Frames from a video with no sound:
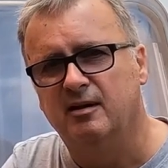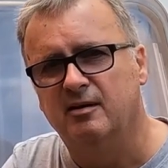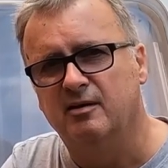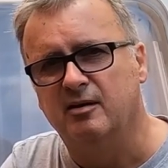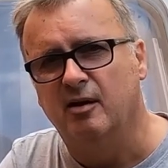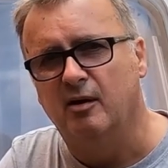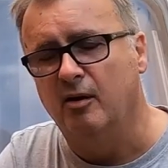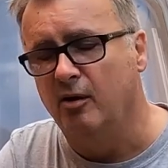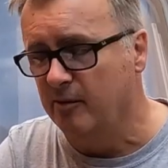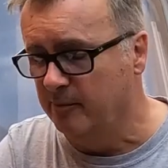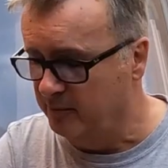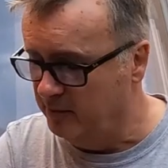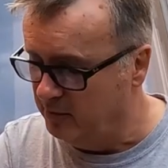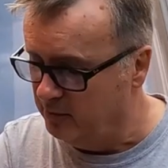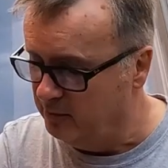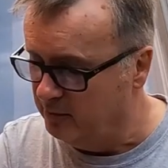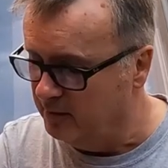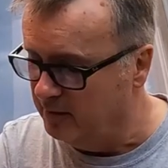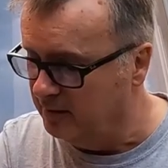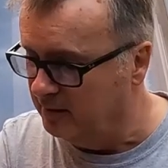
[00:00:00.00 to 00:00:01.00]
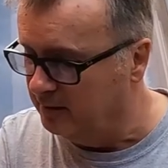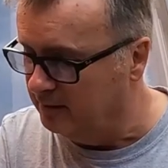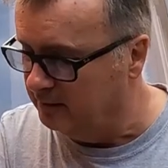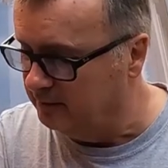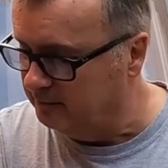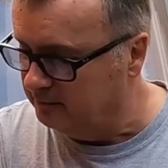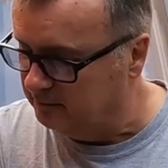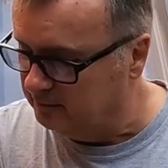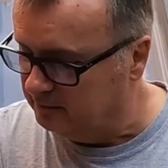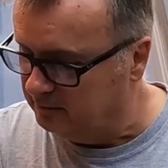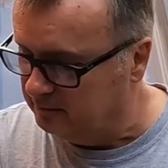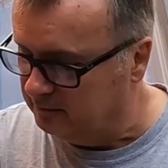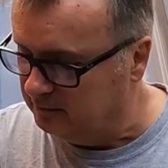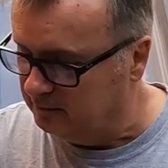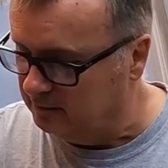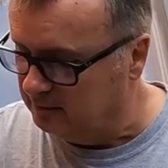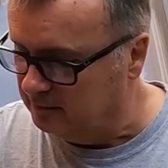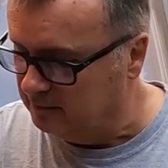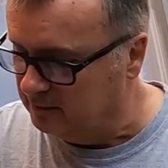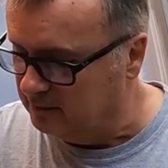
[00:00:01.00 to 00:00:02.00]
So I hope you
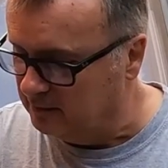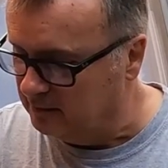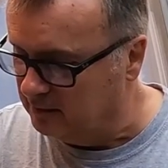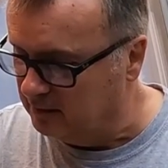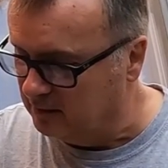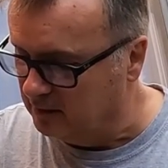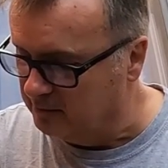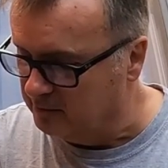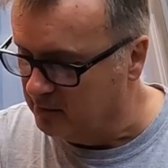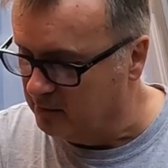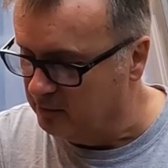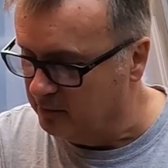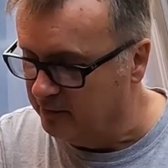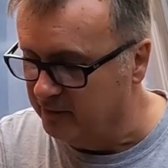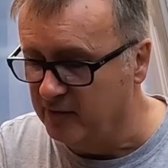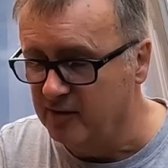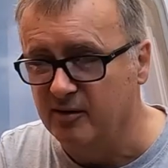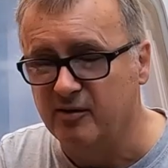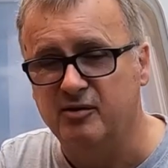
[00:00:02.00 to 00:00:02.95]
like my review.